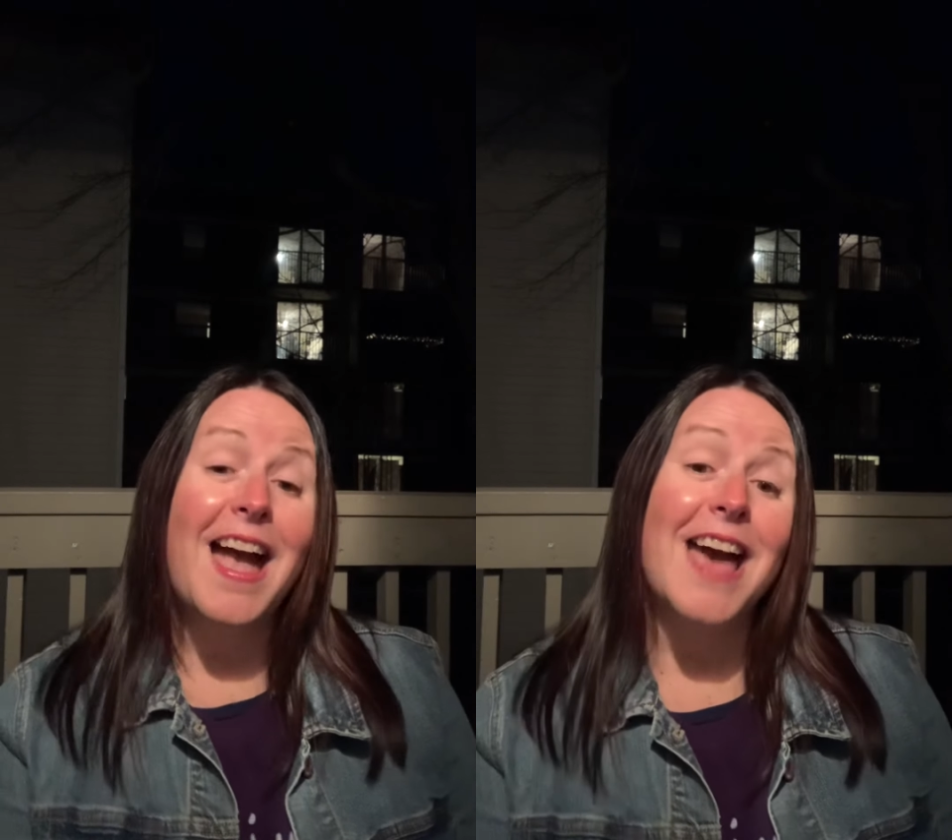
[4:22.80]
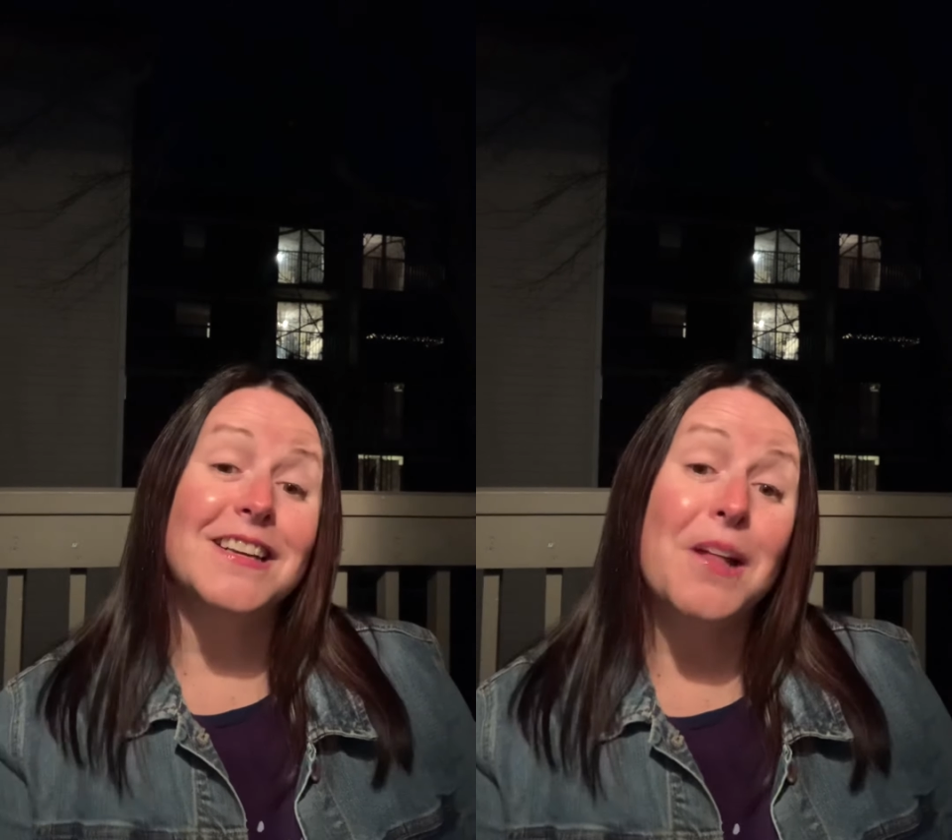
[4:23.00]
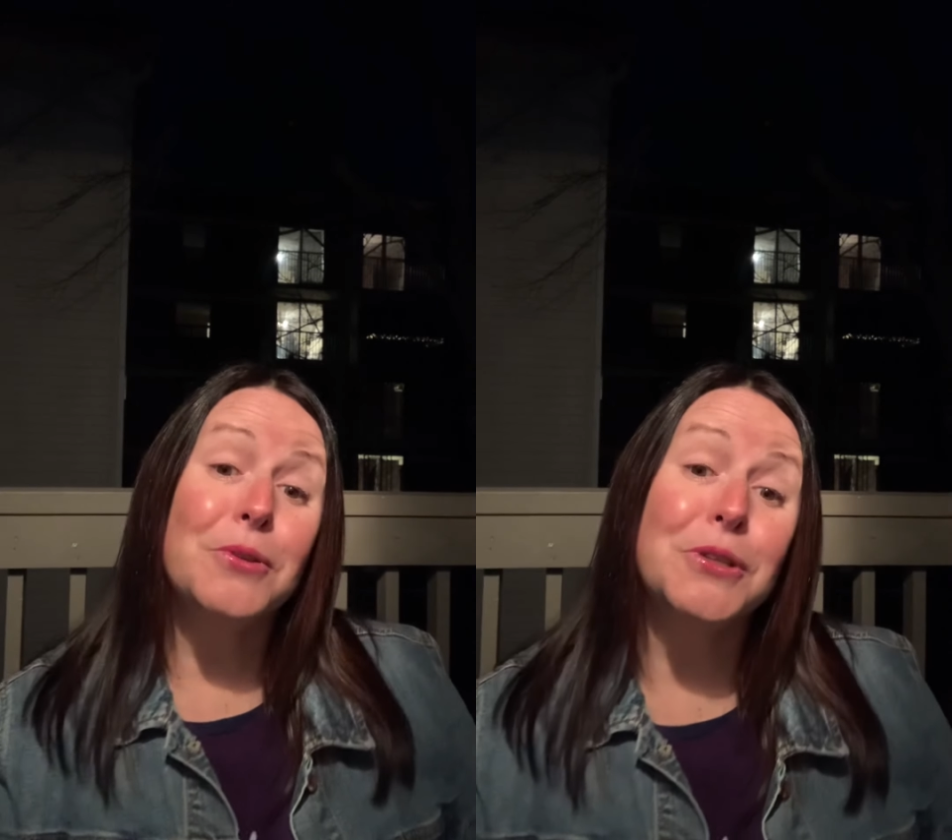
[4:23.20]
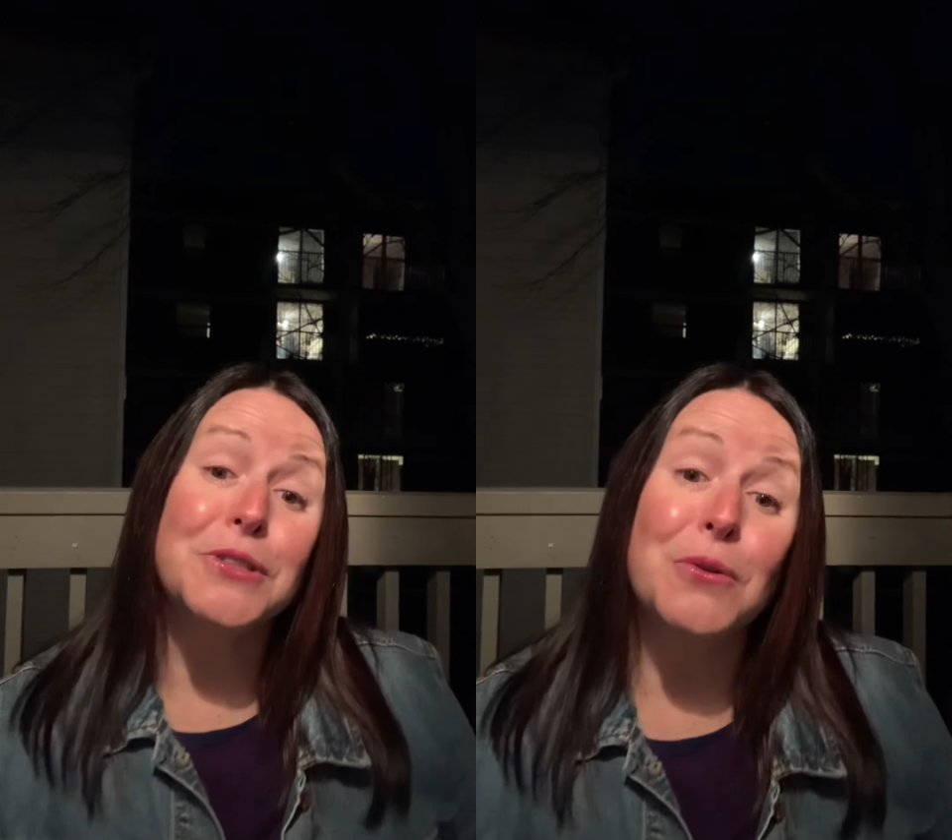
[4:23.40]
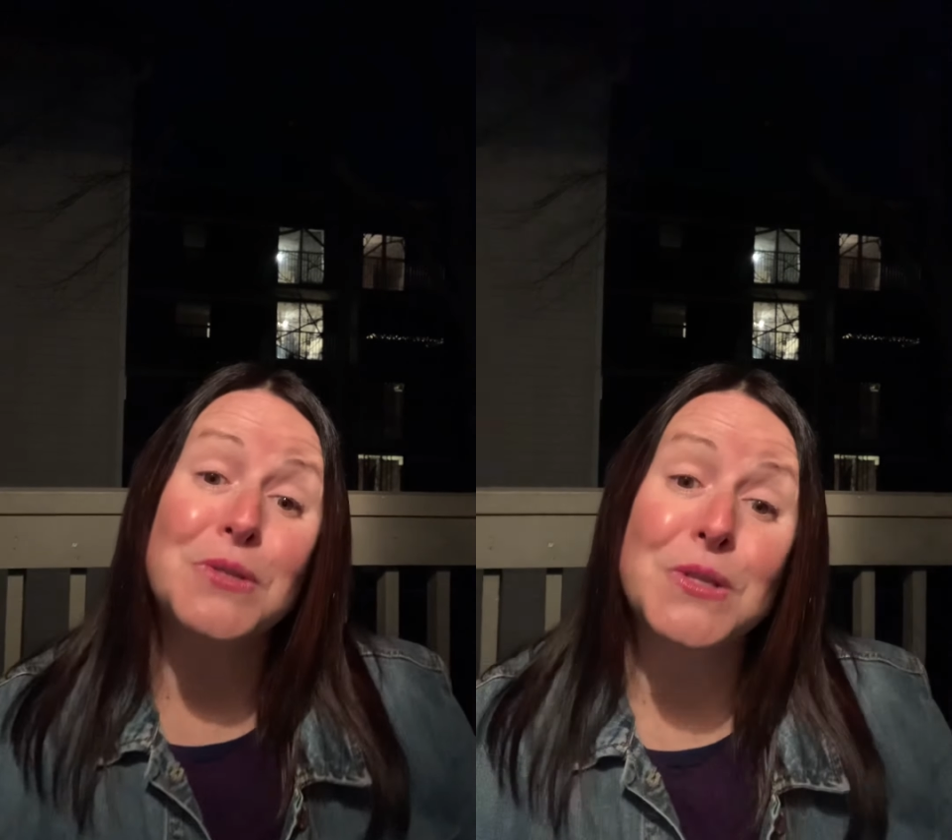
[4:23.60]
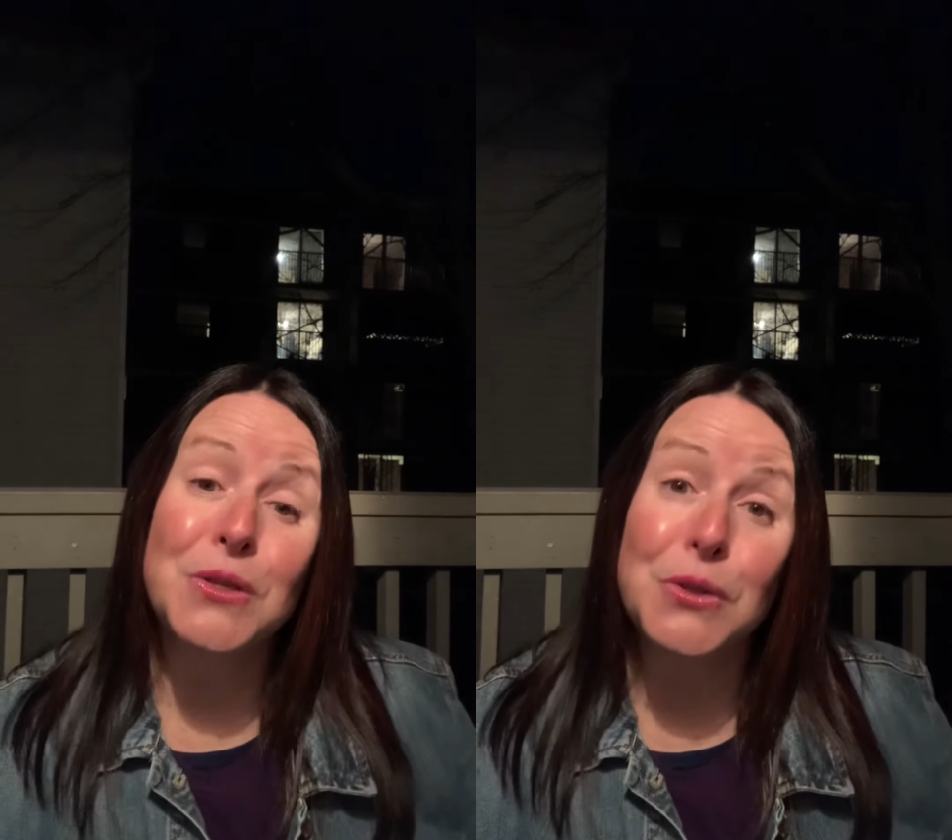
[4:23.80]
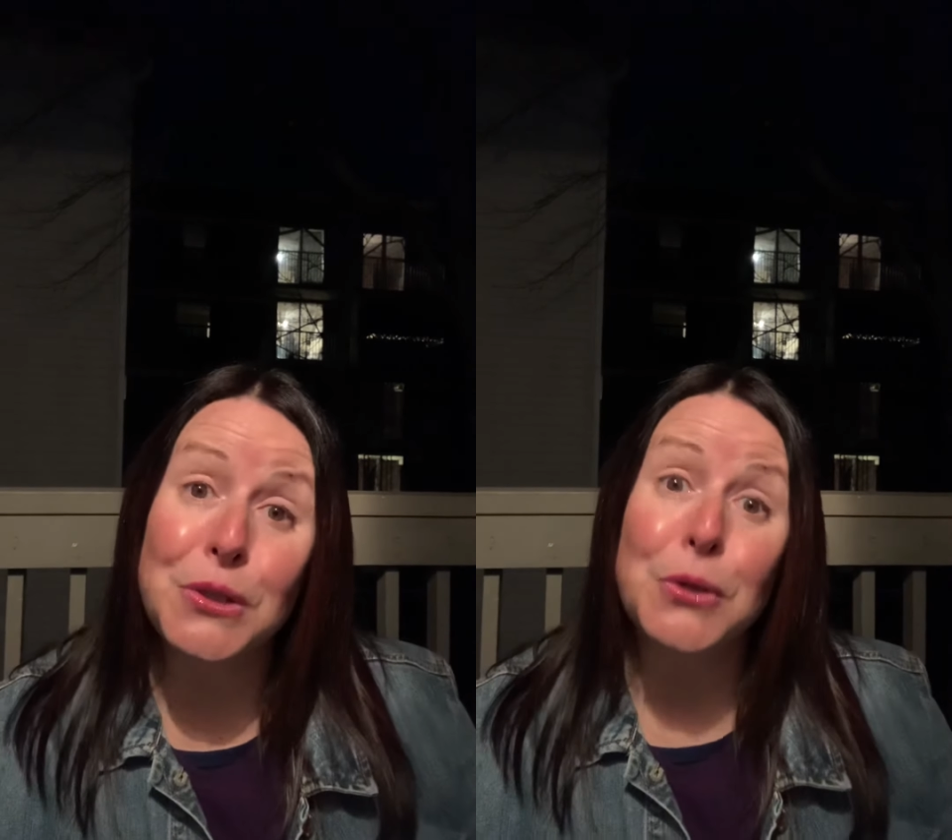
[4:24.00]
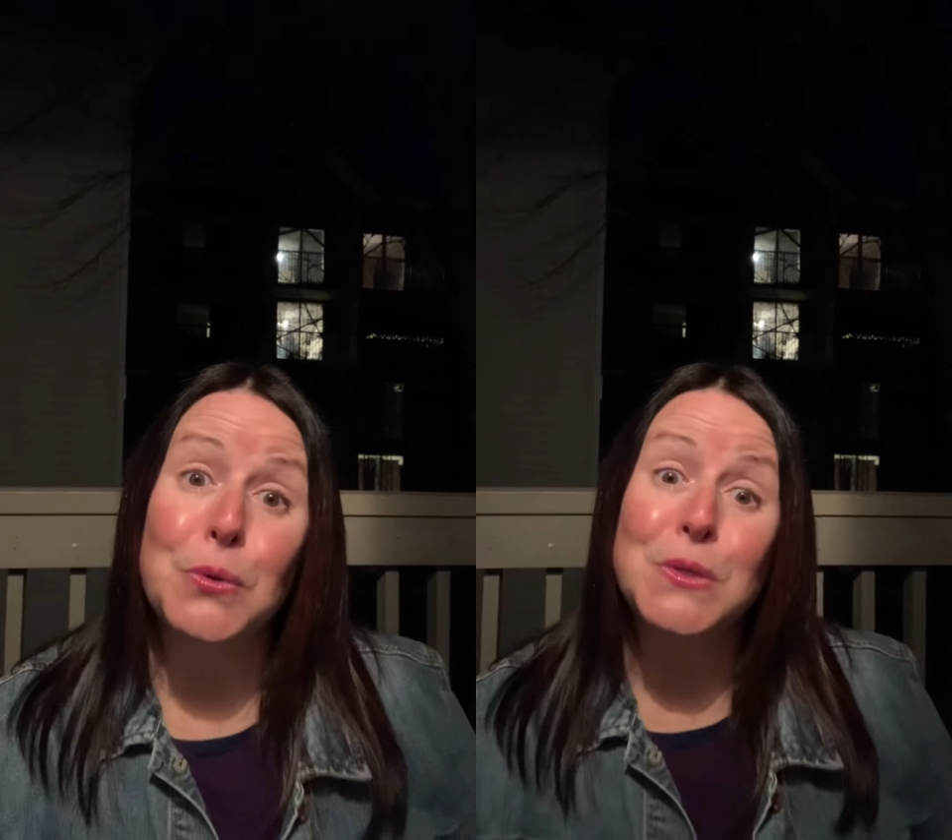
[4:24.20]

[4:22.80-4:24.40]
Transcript: And another good news, good news